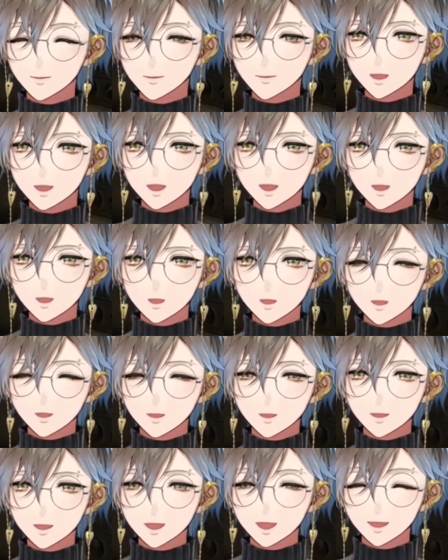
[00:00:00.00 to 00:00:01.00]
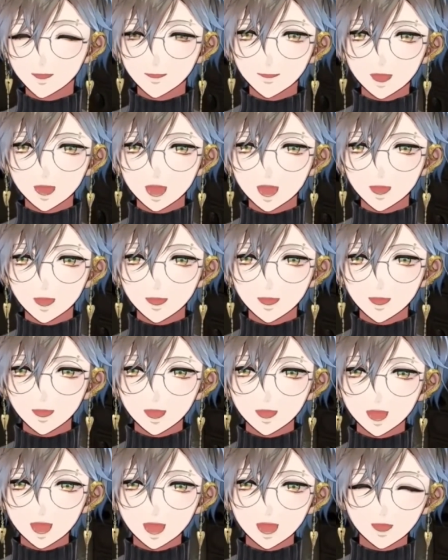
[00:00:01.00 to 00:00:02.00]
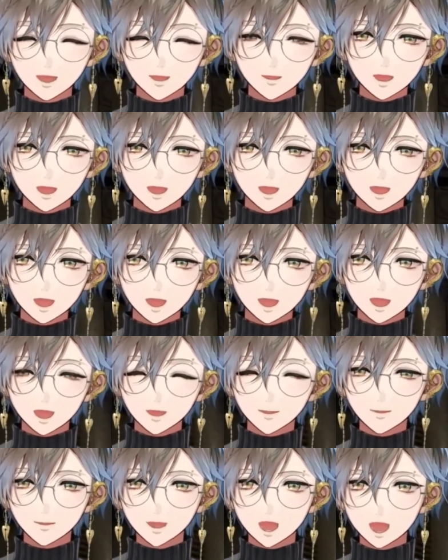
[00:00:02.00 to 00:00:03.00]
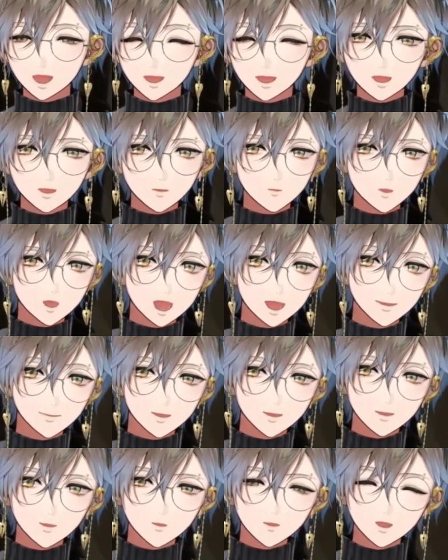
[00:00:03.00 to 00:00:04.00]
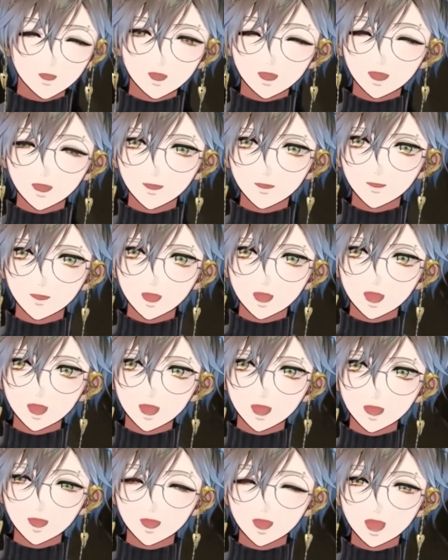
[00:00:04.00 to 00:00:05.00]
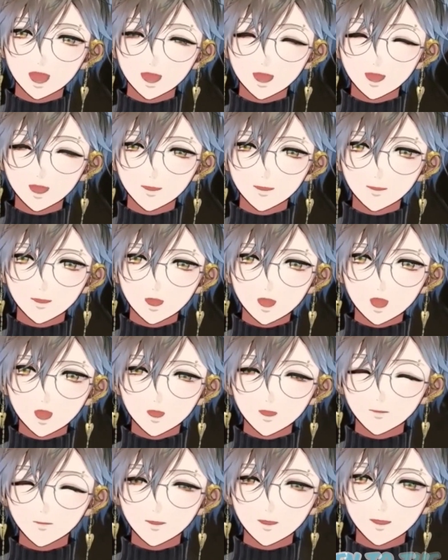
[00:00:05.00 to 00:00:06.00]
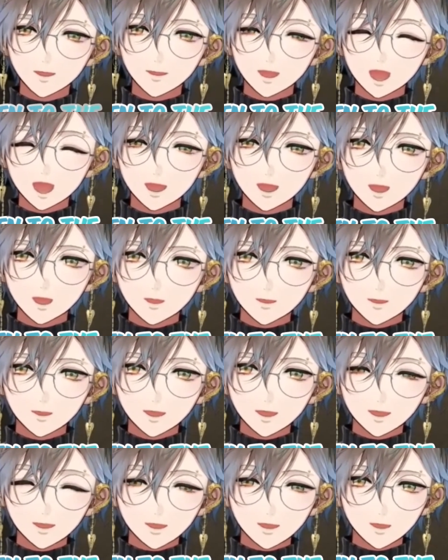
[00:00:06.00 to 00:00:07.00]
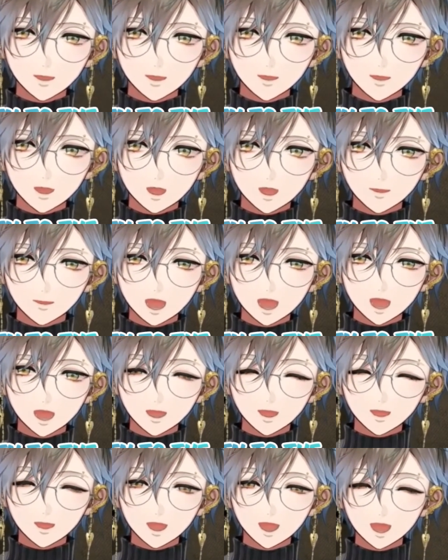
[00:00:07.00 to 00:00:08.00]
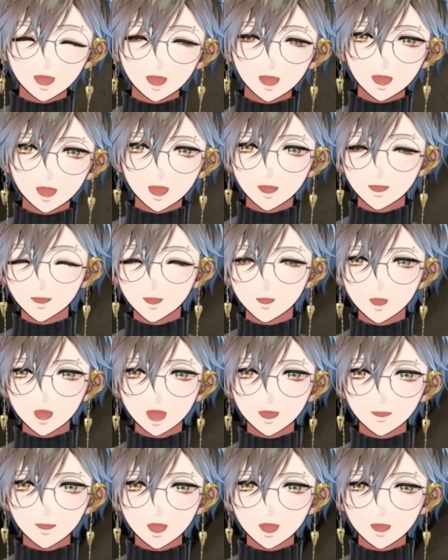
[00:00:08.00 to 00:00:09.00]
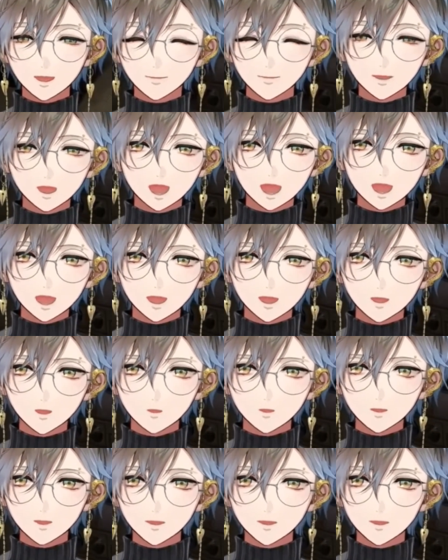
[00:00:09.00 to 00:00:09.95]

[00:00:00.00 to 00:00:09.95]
or anything like that, a drink, and then you drive somewhere in the rain and then you stop and then you just listen to the pitter-patter, and then you have like a friend, or